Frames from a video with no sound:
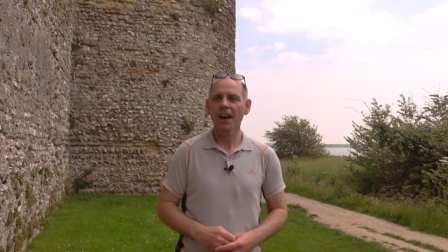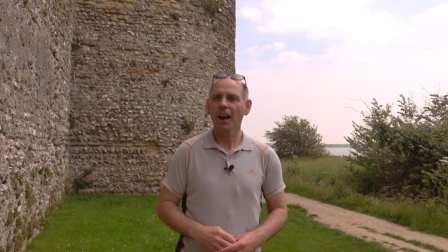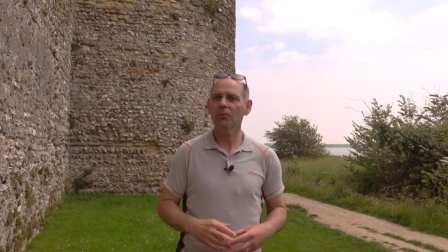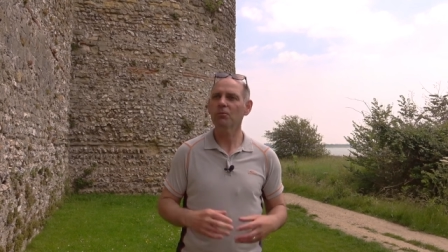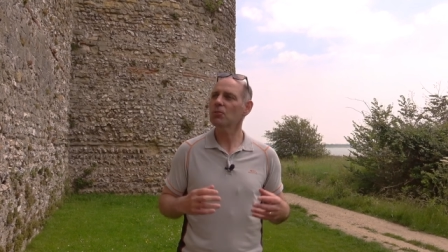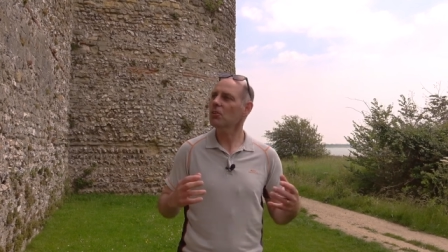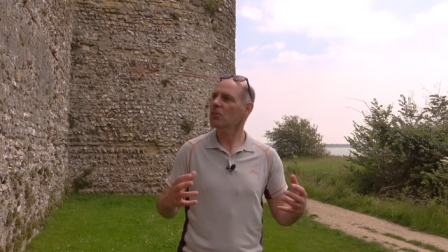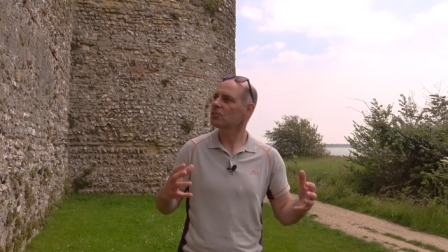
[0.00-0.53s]

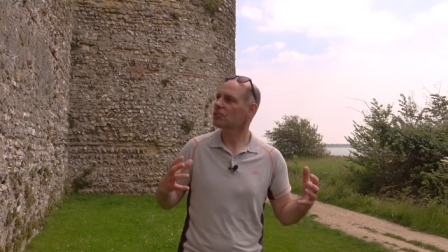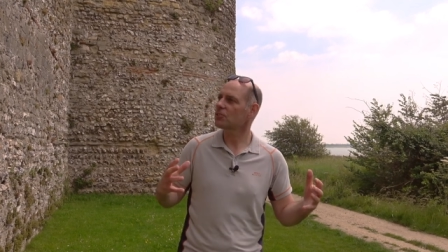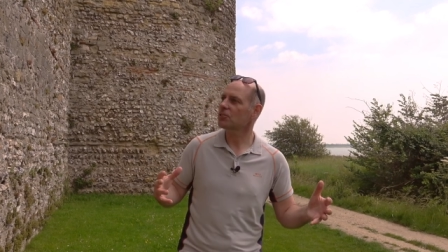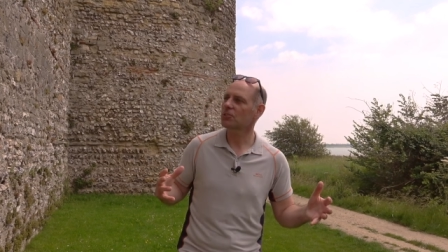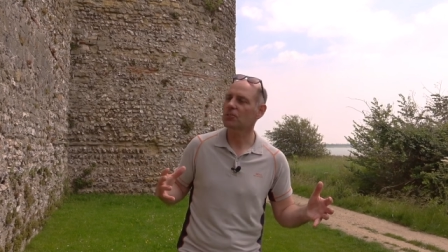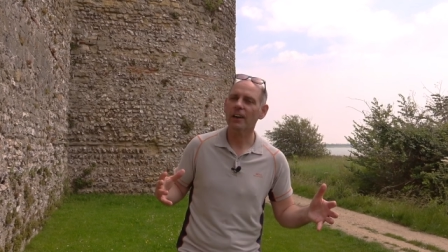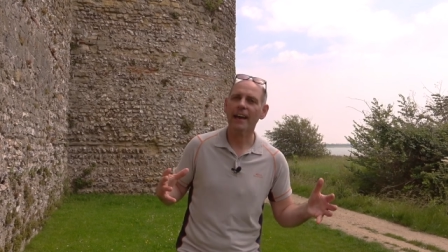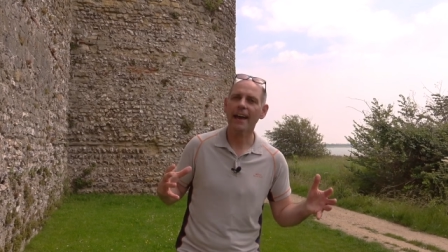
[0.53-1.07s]
I'm not
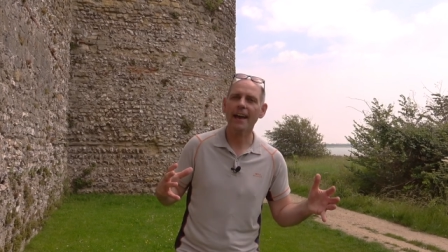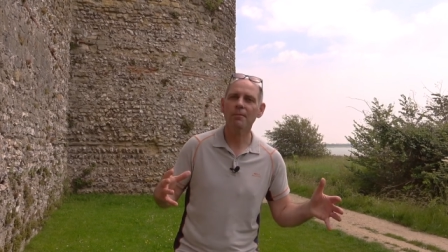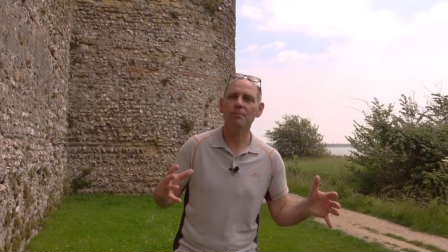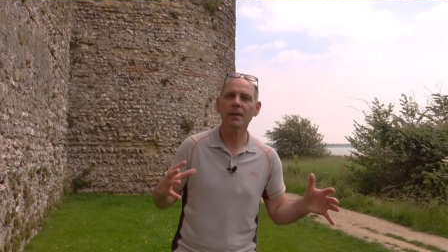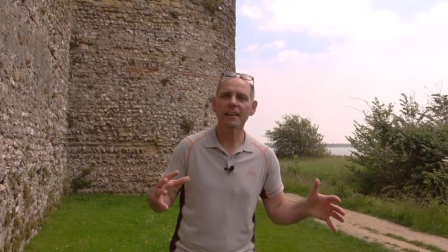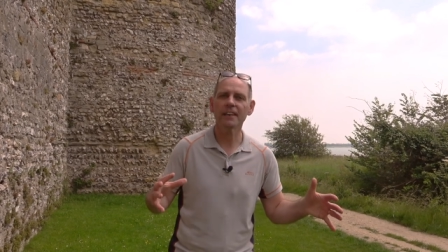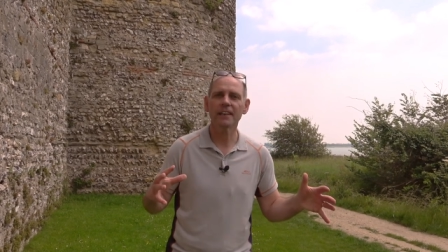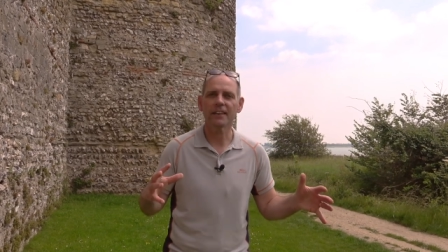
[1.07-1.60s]
sure how
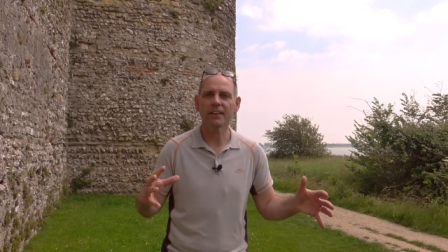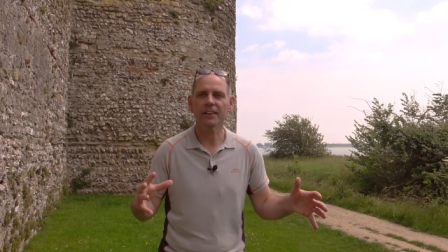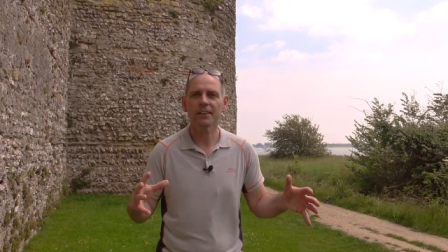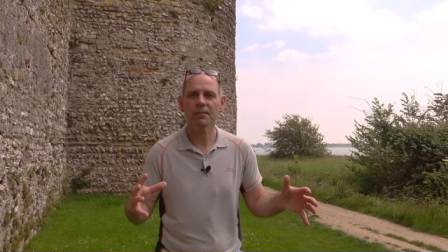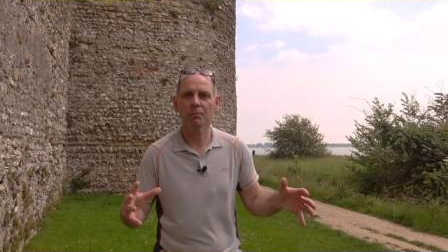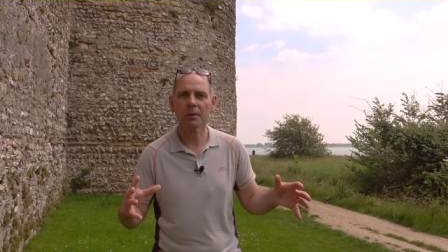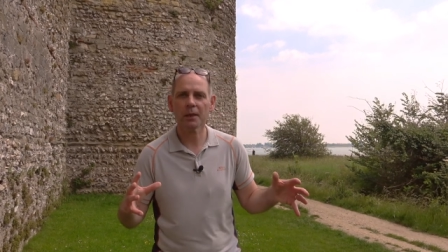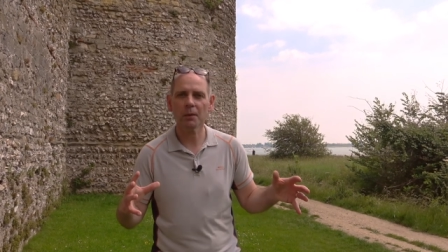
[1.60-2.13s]
many
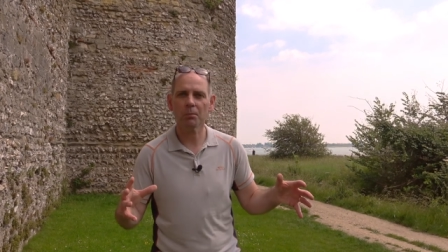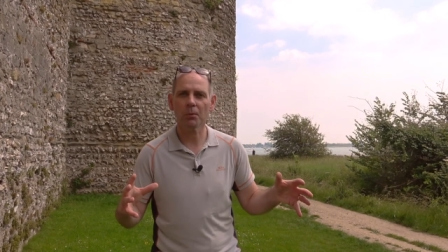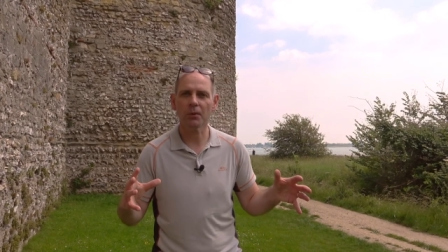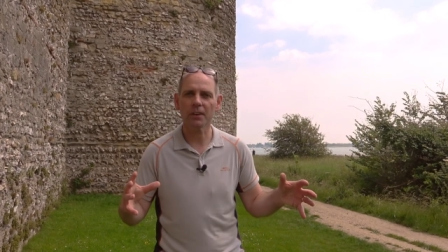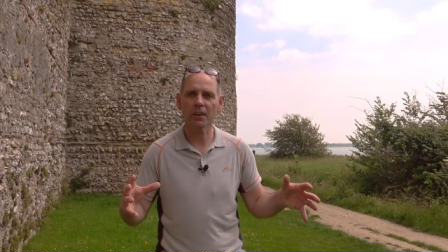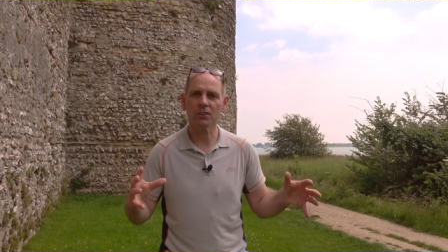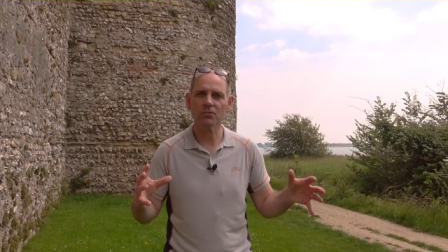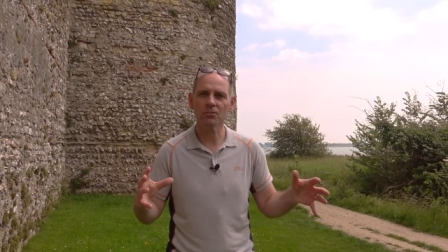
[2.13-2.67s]
people
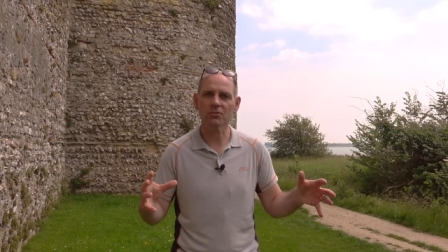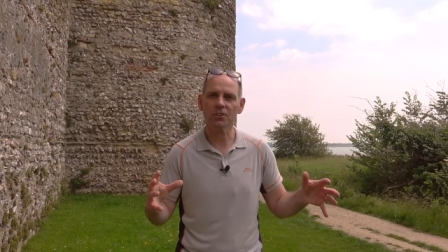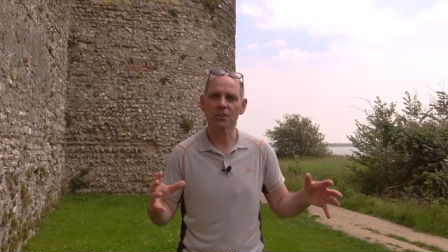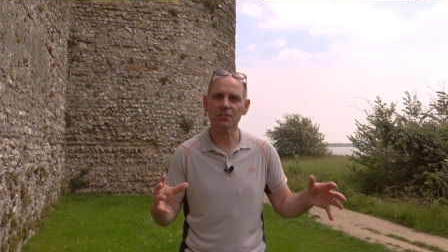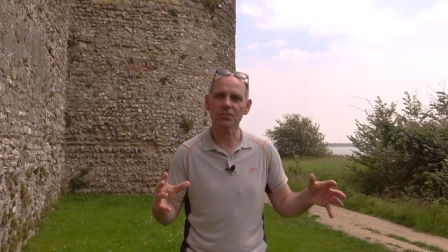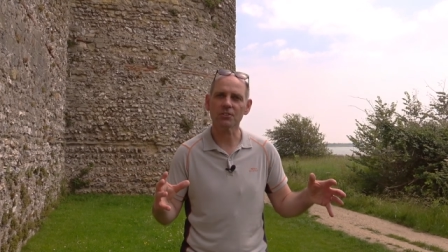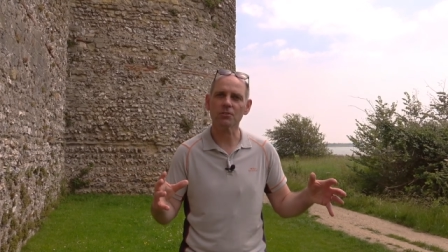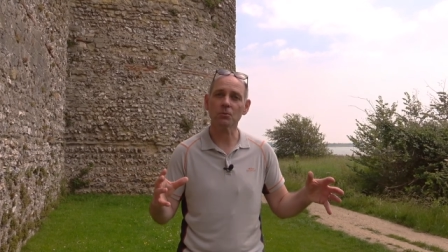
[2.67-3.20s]
in those
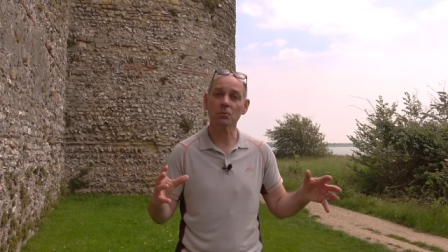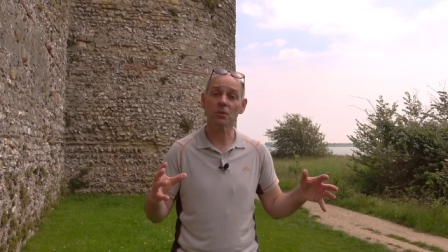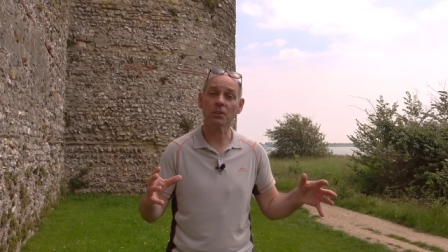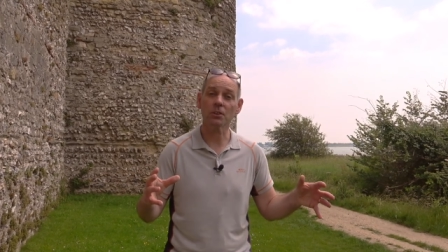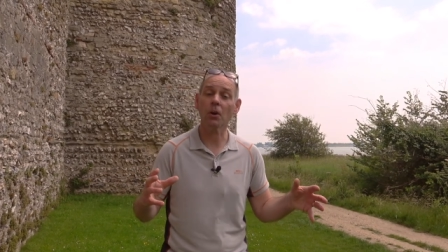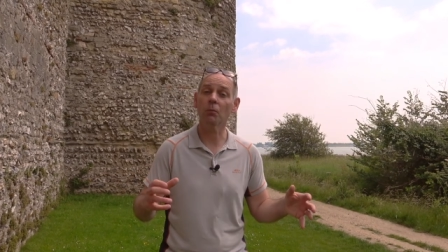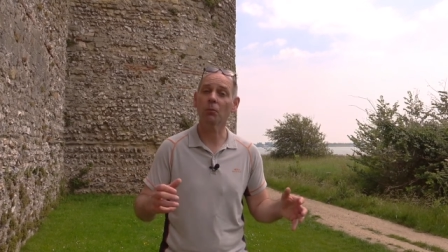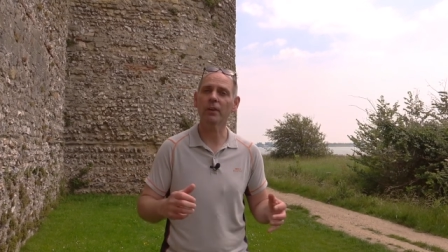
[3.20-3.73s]
churches would
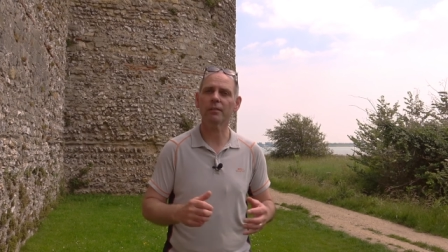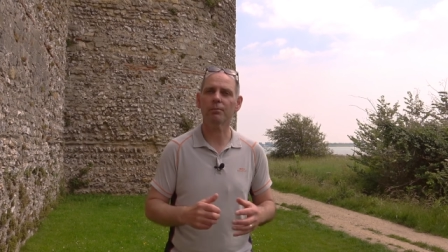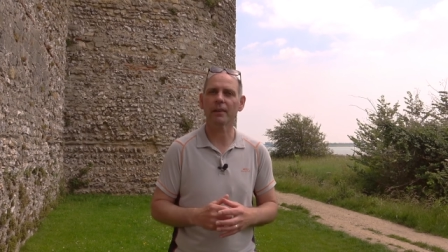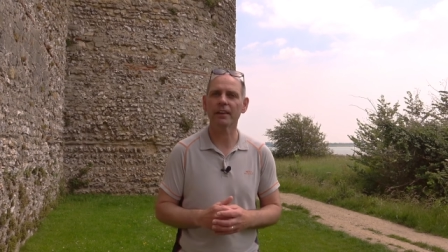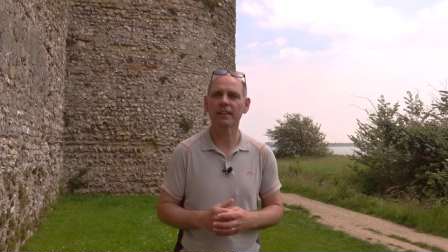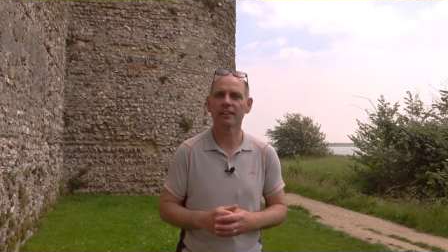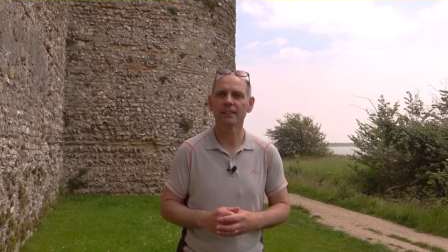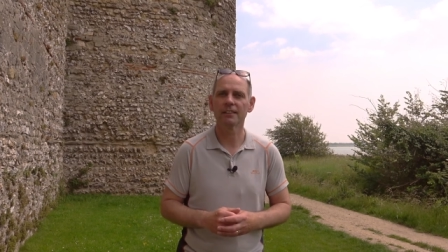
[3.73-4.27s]
have gone with
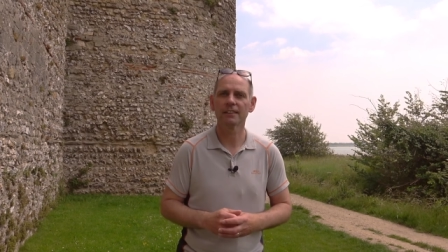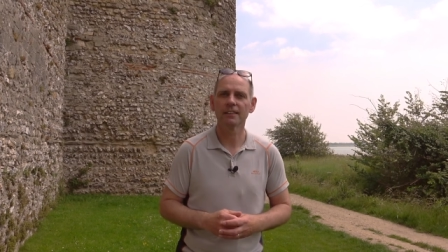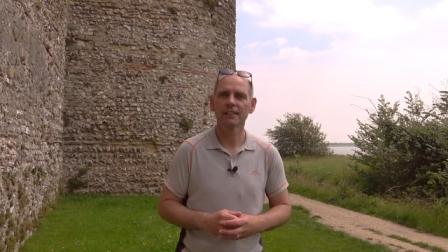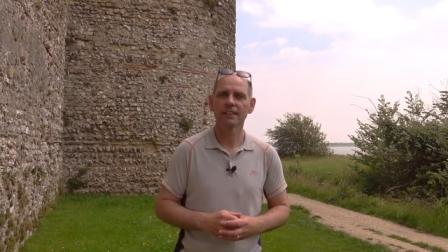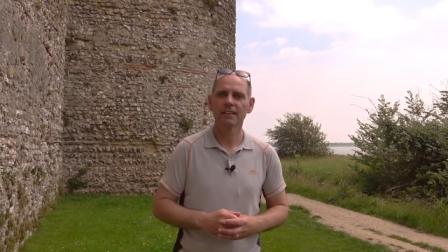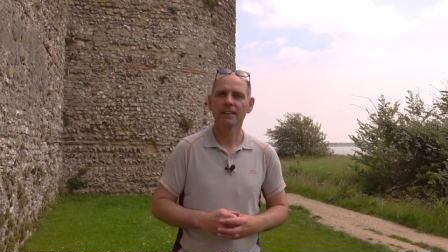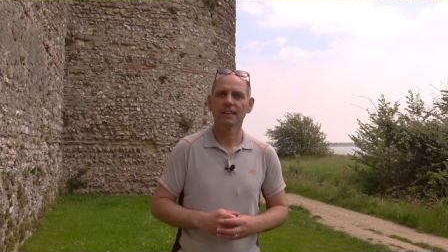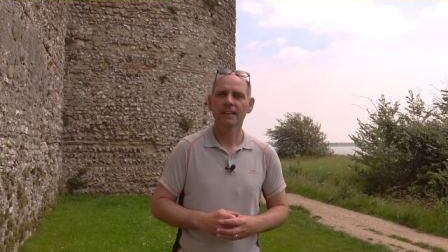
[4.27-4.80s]
me.
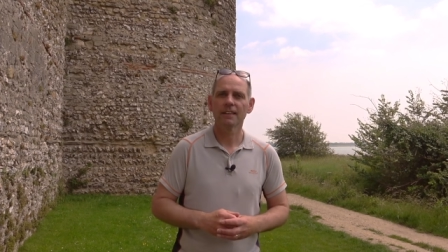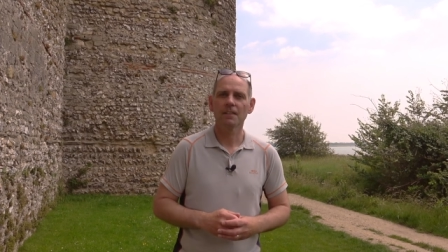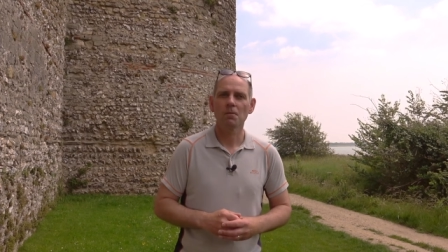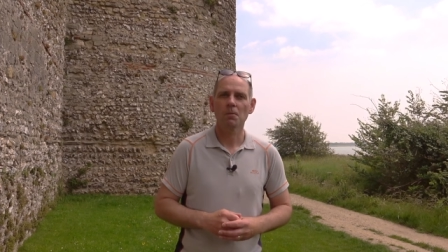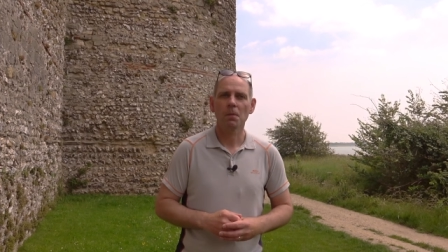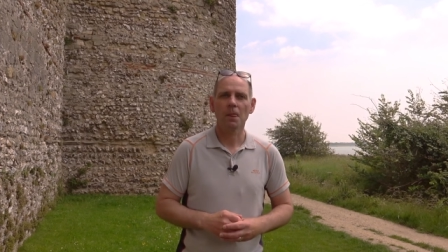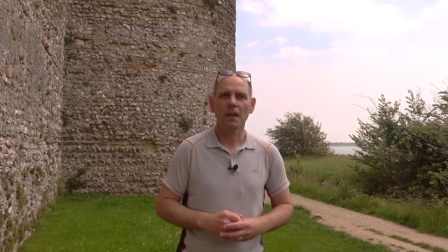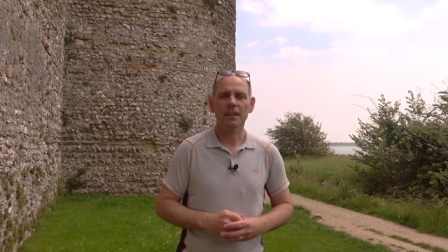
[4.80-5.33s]

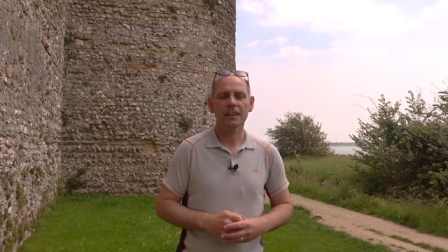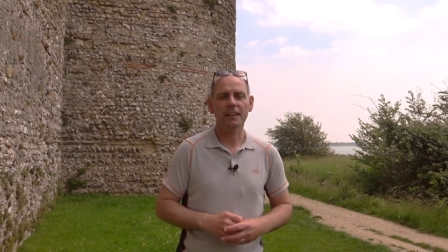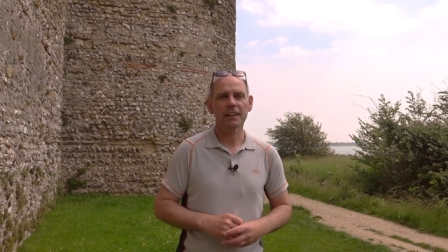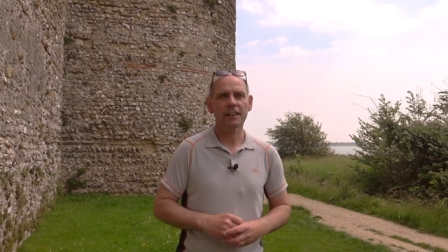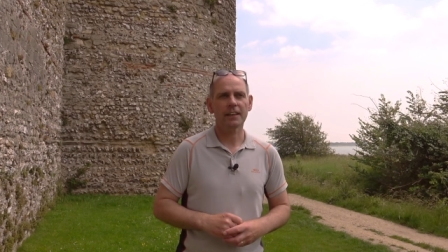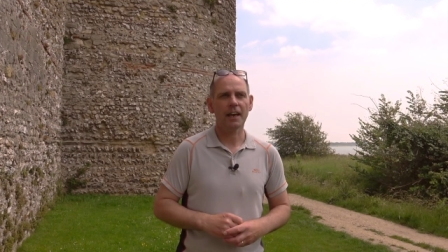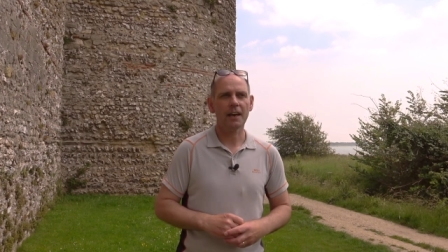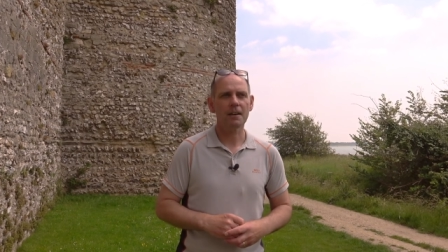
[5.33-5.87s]
I
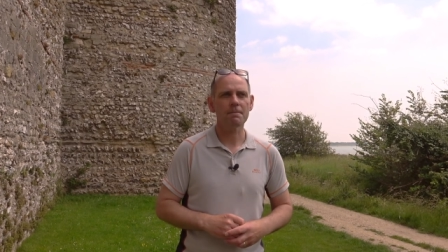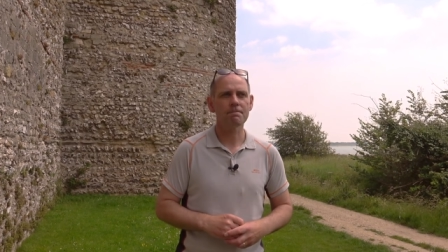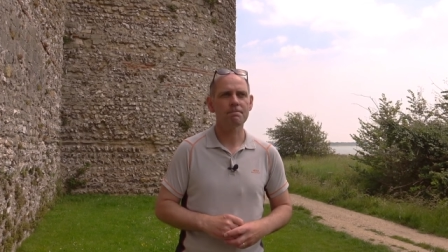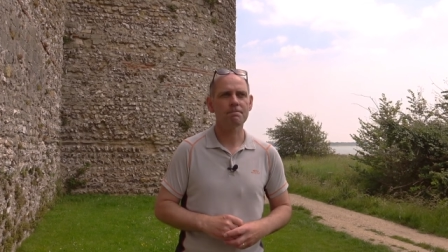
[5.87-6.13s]
think uh,